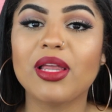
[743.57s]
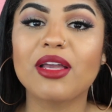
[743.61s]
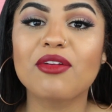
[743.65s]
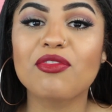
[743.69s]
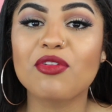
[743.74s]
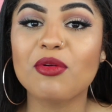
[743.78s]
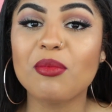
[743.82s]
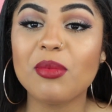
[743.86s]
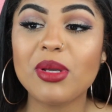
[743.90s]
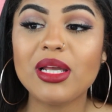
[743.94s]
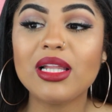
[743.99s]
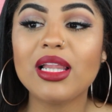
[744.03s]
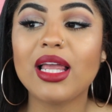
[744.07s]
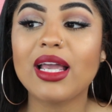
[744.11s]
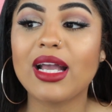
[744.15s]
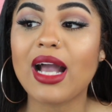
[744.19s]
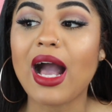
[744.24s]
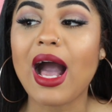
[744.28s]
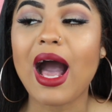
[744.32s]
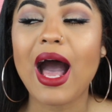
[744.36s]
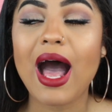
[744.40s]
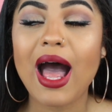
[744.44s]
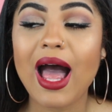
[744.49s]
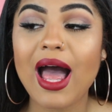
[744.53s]
Like, for me,
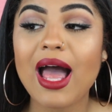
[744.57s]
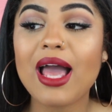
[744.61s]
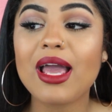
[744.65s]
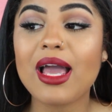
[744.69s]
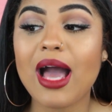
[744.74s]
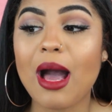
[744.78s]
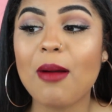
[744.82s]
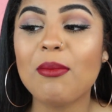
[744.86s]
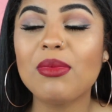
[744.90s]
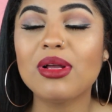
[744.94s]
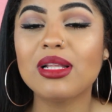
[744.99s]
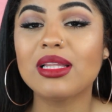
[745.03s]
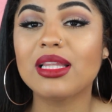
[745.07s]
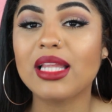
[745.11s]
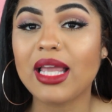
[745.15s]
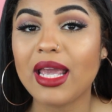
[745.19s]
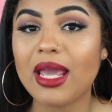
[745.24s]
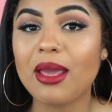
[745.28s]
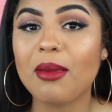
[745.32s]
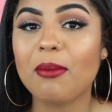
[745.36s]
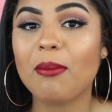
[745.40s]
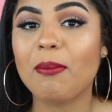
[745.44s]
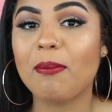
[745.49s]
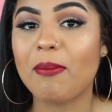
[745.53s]
like, I'm a
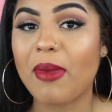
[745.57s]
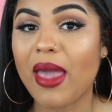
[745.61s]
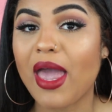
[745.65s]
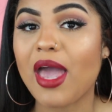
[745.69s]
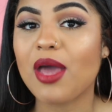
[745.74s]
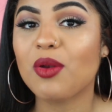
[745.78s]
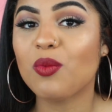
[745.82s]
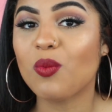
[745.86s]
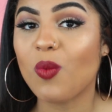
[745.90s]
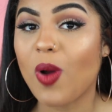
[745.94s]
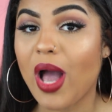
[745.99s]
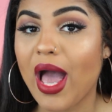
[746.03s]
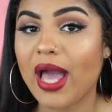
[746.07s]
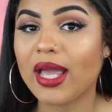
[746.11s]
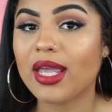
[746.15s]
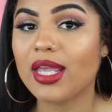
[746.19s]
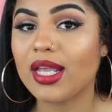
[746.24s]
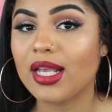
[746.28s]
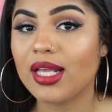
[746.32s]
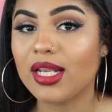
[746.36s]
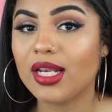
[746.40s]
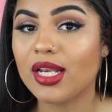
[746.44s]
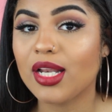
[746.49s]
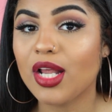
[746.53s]
late
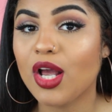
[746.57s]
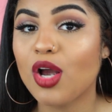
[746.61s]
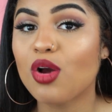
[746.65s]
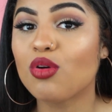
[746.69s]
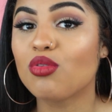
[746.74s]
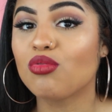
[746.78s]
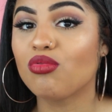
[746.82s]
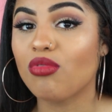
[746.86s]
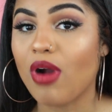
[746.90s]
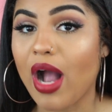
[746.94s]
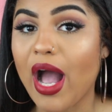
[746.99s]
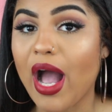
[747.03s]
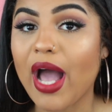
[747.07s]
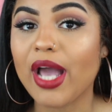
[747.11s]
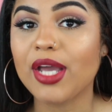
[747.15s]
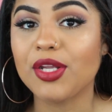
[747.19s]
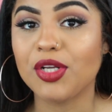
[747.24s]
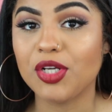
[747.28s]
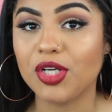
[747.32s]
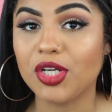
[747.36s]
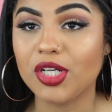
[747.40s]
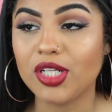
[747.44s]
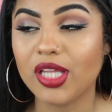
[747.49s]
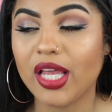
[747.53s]
bandwagon rider.